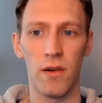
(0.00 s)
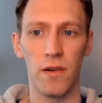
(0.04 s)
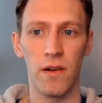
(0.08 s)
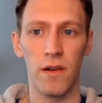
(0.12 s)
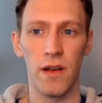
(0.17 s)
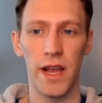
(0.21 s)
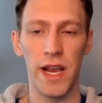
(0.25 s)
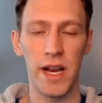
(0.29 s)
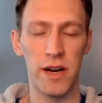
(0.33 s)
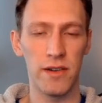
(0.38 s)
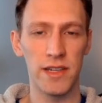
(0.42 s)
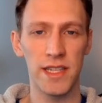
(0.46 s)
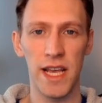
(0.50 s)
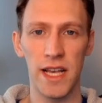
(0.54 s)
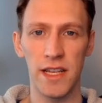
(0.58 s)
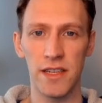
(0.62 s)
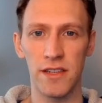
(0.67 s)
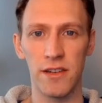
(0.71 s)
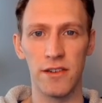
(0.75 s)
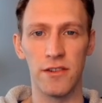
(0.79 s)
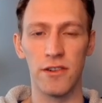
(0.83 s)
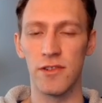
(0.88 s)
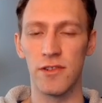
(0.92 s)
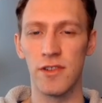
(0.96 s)
Harris has
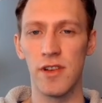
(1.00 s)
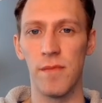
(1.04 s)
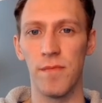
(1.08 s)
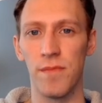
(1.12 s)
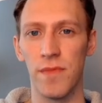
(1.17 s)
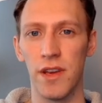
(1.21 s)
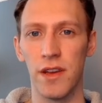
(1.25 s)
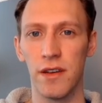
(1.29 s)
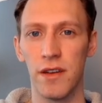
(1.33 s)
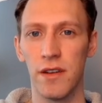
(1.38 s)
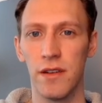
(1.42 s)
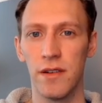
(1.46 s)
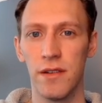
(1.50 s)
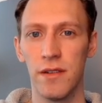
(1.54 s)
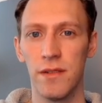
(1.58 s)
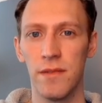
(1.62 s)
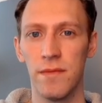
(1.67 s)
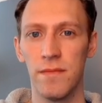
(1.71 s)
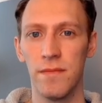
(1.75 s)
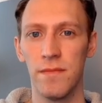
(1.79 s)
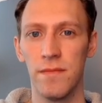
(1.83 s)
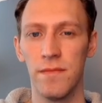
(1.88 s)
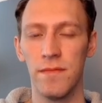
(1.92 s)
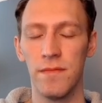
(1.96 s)
to do something,
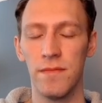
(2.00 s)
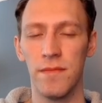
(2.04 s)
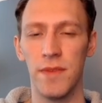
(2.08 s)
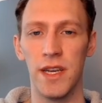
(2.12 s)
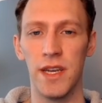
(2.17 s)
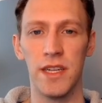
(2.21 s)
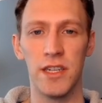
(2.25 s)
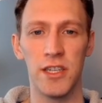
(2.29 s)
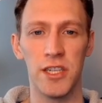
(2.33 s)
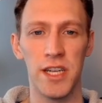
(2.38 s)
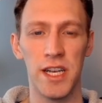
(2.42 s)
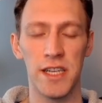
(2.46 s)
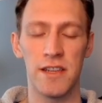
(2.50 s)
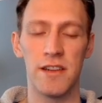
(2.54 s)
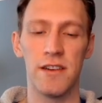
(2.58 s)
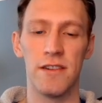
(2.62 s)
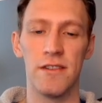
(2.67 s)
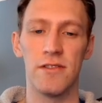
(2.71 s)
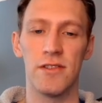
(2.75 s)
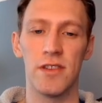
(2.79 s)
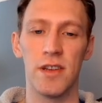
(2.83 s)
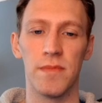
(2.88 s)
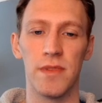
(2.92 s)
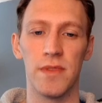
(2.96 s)
and she has to
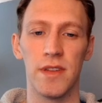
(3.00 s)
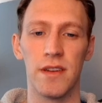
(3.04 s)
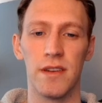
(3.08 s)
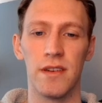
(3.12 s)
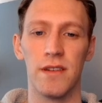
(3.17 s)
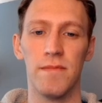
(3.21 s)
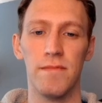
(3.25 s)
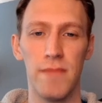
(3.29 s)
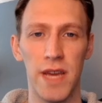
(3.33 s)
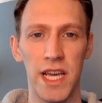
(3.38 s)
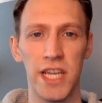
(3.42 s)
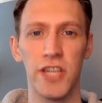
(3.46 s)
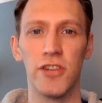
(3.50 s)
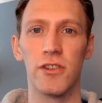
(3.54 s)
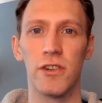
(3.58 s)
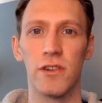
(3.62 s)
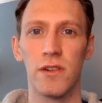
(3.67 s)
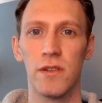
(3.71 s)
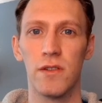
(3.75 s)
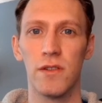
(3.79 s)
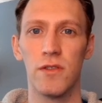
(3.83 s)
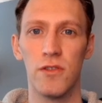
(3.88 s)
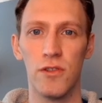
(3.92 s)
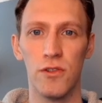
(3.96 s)
do something
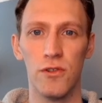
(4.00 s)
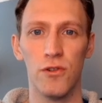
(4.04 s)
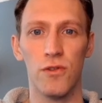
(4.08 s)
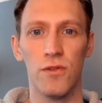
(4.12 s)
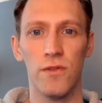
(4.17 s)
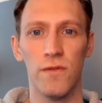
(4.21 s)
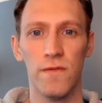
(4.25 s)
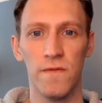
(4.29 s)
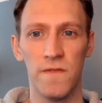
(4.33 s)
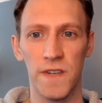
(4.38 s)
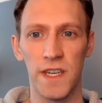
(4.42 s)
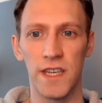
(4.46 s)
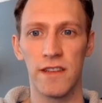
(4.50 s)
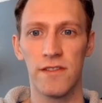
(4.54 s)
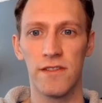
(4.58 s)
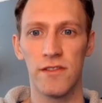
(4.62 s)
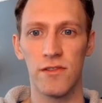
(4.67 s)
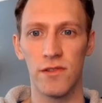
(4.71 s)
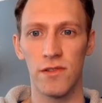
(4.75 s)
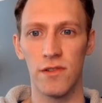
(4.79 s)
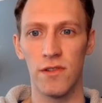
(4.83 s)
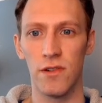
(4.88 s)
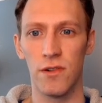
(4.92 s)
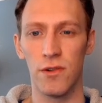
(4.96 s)
major to
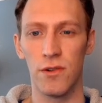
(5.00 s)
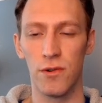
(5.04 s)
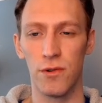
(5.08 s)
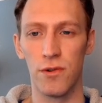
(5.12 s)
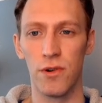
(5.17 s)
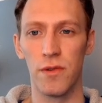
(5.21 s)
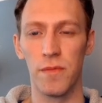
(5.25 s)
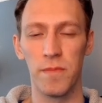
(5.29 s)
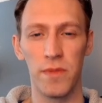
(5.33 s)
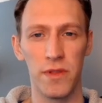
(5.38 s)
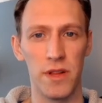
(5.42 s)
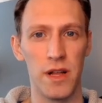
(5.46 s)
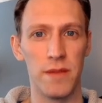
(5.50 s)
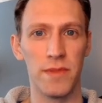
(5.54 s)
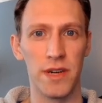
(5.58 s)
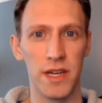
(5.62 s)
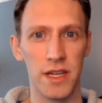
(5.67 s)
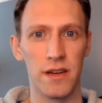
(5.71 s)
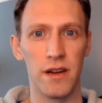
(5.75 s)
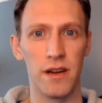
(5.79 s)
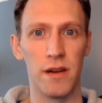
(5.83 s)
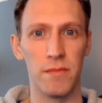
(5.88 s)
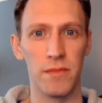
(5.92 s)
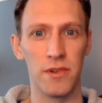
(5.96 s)
fix her
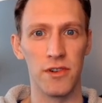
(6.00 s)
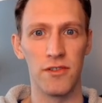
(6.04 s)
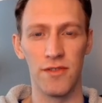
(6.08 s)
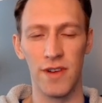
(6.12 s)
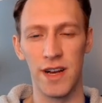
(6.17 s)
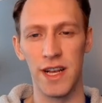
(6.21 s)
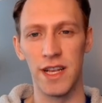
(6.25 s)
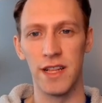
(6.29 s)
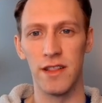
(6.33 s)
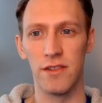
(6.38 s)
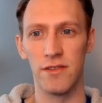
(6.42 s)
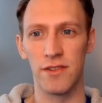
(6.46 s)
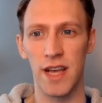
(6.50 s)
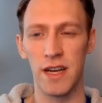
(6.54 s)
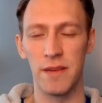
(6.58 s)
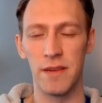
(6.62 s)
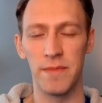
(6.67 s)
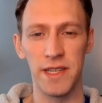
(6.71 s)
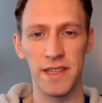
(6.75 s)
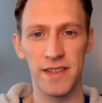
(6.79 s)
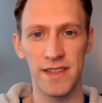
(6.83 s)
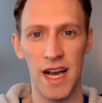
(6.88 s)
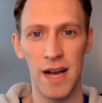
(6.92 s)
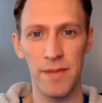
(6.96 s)
plummeting numbers, right? There's got to
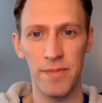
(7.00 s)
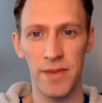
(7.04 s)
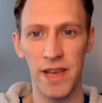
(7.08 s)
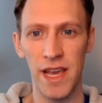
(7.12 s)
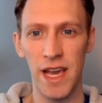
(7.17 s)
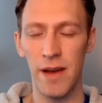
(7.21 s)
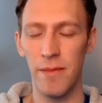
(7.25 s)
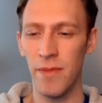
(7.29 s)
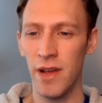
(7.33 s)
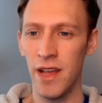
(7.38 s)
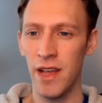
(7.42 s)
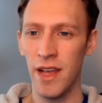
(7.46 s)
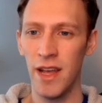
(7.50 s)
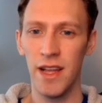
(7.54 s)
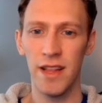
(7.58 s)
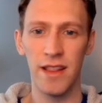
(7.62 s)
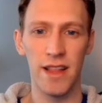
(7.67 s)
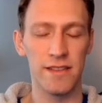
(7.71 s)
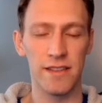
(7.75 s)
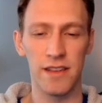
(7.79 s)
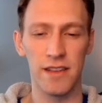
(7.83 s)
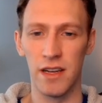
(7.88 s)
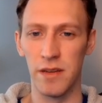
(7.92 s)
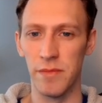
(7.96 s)
be a stopgap.
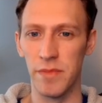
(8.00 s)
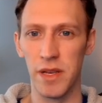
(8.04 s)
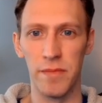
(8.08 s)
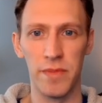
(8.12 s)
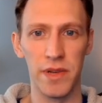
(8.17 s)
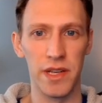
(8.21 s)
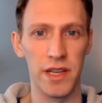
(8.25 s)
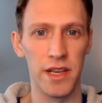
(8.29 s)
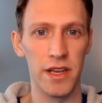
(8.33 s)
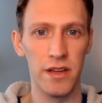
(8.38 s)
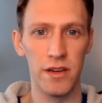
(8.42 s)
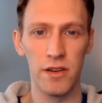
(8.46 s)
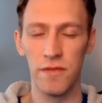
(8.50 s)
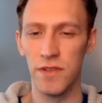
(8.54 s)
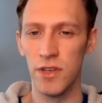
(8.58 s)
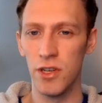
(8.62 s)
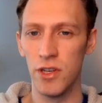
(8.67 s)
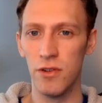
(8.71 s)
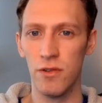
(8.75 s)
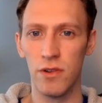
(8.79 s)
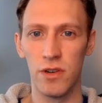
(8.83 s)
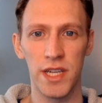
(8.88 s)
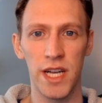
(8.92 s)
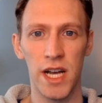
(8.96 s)
That's got to be a big
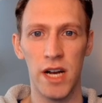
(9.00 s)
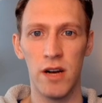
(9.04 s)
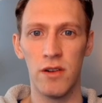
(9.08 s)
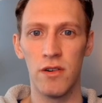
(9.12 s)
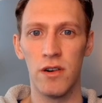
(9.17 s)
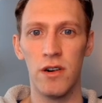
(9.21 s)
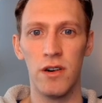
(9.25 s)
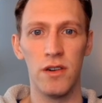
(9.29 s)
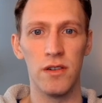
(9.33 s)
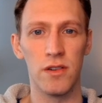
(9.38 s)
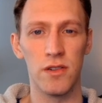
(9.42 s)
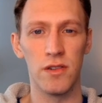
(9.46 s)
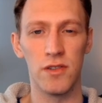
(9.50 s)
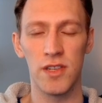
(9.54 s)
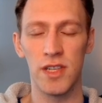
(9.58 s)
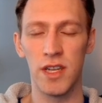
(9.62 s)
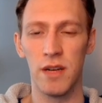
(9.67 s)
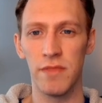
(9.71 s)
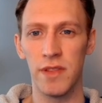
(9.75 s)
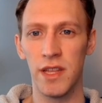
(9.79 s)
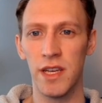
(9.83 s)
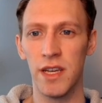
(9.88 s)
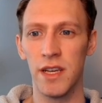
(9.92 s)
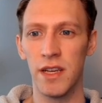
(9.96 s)
interview or town hall or
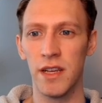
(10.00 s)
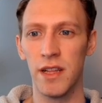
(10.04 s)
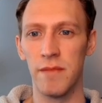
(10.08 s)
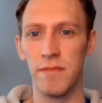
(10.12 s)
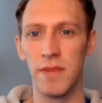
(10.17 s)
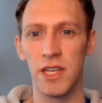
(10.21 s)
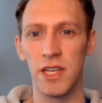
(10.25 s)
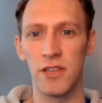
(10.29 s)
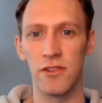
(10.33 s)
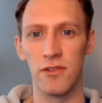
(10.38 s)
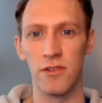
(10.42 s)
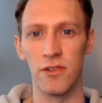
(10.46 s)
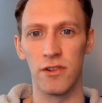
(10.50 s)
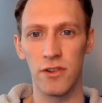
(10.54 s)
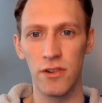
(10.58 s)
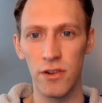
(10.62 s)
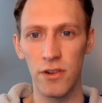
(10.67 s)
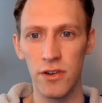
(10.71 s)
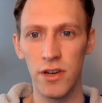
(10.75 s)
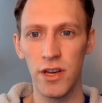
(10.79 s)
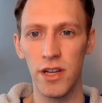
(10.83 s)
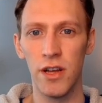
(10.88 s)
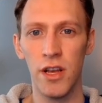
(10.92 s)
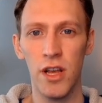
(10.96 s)
something that makes her look
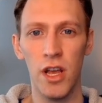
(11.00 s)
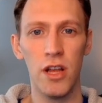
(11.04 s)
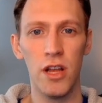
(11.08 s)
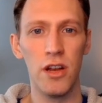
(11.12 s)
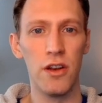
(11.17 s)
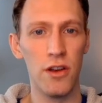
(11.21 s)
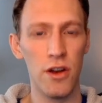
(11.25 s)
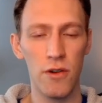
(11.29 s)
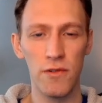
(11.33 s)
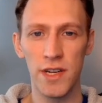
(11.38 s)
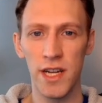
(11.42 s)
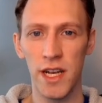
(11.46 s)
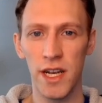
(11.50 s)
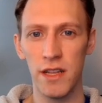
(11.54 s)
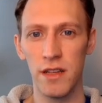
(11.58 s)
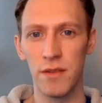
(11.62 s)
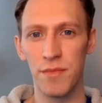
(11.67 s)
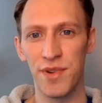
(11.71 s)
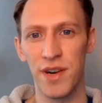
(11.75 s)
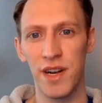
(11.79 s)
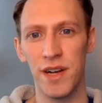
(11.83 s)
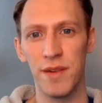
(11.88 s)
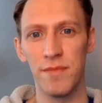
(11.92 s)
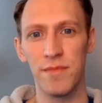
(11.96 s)
good. No
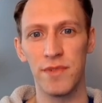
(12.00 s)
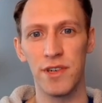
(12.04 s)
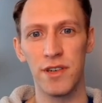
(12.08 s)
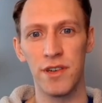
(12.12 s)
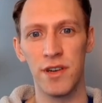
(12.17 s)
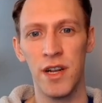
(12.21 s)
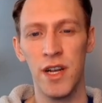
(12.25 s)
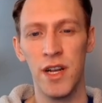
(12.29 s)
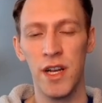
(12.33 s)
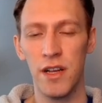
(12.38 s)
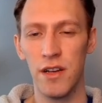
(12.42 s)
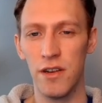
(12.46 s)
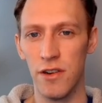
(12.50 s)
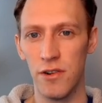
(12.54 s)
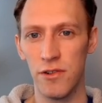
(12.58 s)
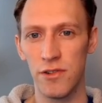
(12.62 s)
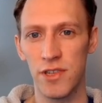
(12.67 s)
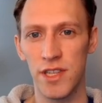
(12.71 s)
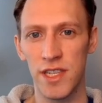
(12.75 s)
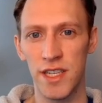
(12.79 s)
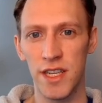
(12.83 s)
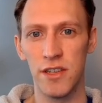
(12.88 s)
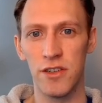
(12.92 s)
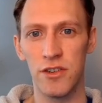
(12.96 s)
teleprompter, no
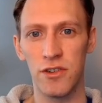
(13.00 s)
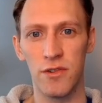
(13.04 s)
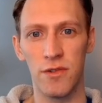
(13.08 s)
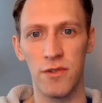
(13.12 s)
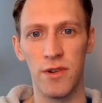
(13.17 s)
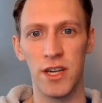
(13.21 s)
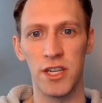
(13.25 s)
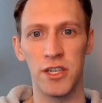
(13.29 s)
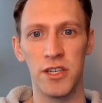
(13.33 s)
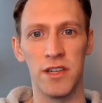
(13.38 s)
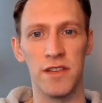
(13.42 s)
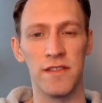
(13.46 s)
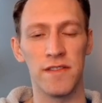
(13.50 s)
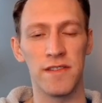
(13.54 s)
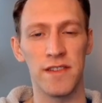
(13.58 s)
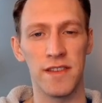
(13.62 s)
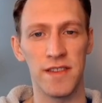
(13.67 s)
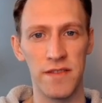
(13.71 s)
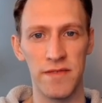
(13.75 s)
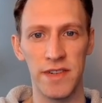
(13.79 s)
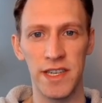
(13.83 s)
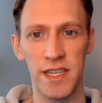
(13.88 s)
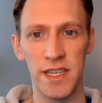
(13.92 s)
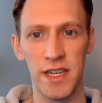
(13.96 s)
staged questions, because
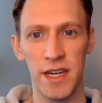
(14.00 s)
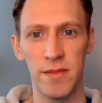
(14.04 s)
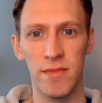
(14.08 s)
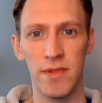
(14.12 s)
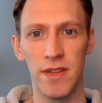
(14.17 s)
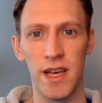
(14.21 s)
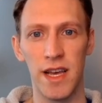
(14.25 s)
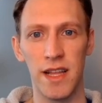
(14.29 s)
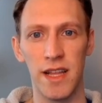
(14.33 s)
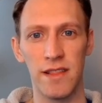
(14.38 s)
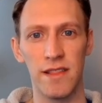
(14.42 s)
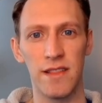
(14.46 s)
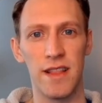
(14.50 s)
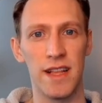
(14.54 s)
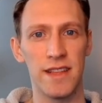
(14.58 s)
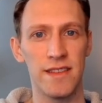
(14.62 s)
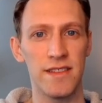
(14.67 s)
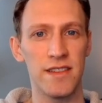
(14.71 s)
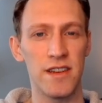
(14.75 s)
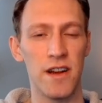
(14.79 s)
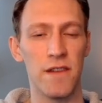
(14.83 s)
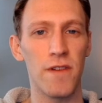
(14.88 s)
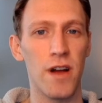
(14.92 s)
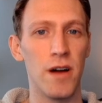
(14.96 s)
every time that
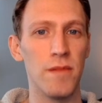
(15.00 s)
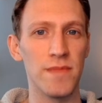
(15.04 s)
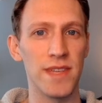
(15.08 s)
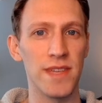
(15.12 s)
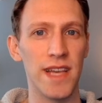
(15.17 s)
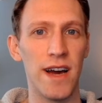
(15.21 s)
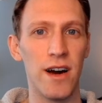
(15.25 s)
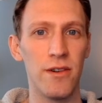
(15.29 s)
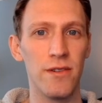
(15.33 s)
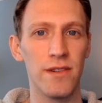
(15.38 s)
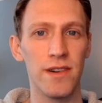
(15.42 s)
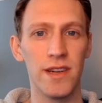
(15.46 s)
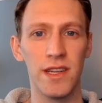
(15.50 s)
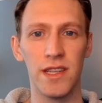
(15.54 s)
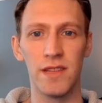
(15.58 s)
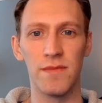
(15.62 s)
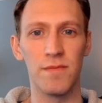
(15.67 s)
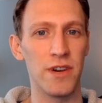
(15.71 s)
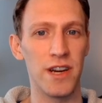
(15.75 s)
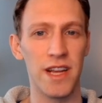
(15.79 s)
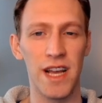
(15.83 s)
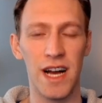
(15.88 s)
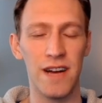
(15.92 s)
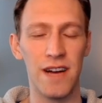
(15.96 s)
stuff comes out, it's
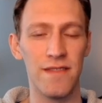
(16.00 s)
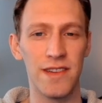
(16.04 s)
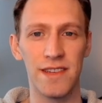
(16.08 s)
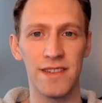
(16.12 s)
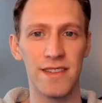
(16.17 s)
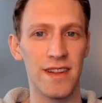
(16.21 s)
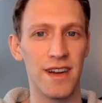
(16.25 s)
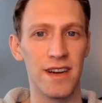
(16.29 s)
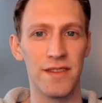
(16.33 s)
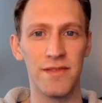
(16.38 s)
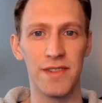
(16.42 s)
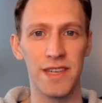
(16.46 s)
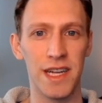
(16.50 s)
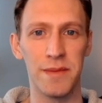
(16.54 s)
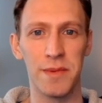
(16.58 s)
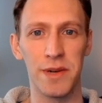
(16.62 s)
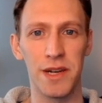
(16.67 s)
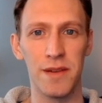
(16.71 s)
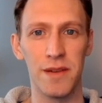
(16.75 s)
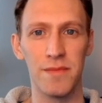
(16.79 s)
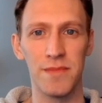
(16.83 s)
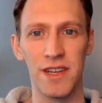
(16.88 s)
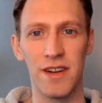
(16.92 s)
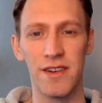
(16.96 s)
pretty obvious that every time it
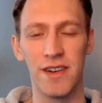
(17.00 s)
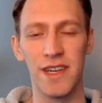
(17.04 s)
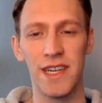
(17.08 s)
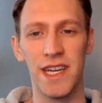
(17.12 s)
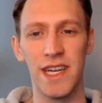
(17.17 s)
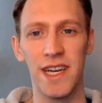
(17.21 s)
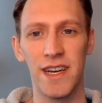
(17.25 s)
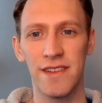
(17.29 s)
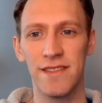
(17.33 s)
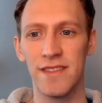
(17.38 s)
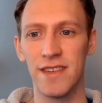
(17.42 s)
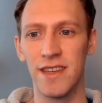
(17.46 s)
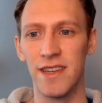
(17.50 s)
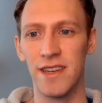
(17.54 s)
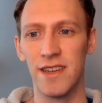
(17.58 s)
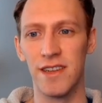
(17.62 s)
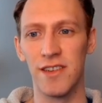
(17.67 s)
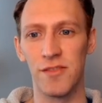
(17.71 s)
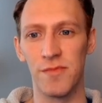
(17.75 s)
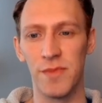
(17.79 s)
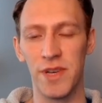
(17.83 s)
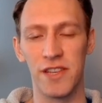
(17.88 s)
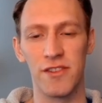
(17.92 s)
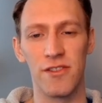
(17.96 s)
comes out on X, and it
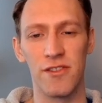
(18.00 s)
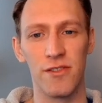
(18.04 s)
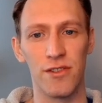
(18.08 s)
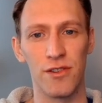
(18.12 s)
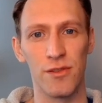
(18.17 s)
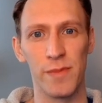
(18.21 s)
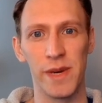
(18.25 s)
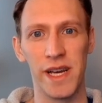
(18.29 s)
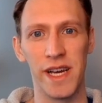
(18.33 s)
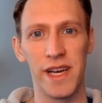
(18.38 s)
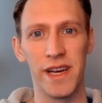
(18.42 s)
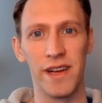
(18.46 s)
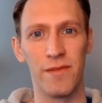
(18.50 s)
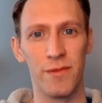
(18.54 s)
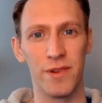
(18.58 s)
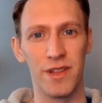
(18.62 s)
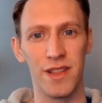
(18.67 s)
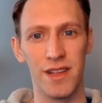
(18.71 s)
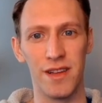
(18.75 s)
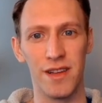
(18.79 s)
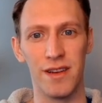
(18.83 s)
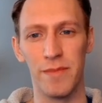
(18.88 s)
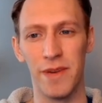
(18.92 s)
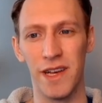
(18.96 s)
just makes her look bad
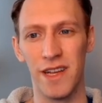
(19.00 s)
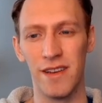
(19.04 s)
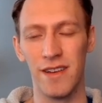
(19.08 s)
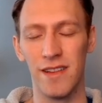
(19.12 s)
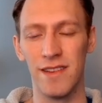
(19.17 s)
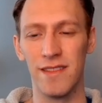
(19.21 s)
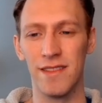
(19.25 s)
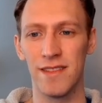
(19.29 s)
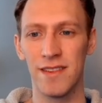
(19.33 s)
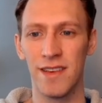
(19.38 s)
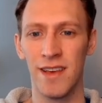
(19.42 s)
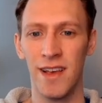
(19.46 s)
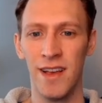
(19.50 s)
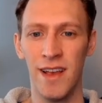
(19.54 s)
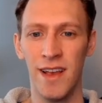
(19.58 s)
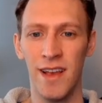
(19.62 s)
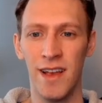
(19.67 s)
with independents.